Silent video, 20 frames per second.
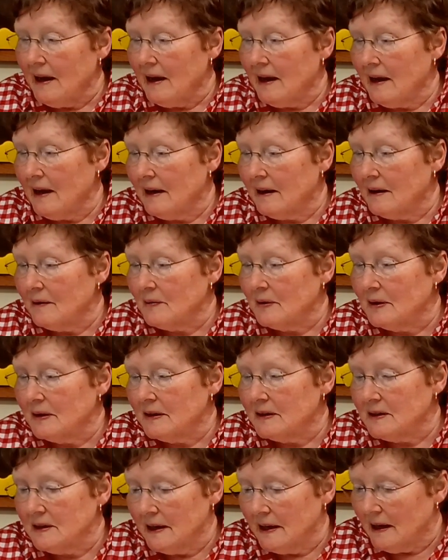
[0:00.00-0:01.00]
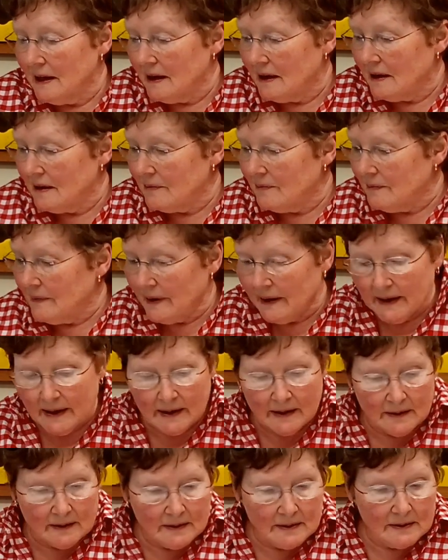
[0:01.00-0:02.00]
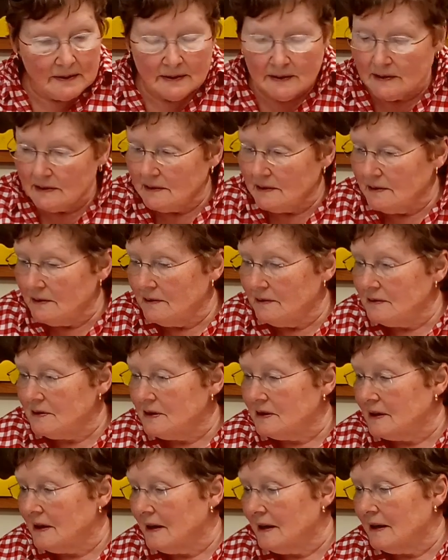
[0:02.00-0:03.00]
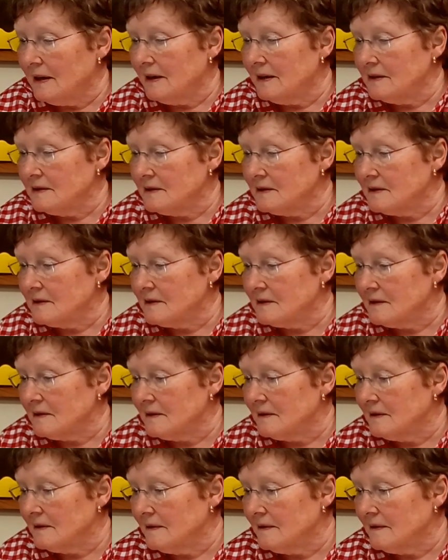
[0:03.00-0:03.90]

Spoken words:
And I'm going to take my glue dots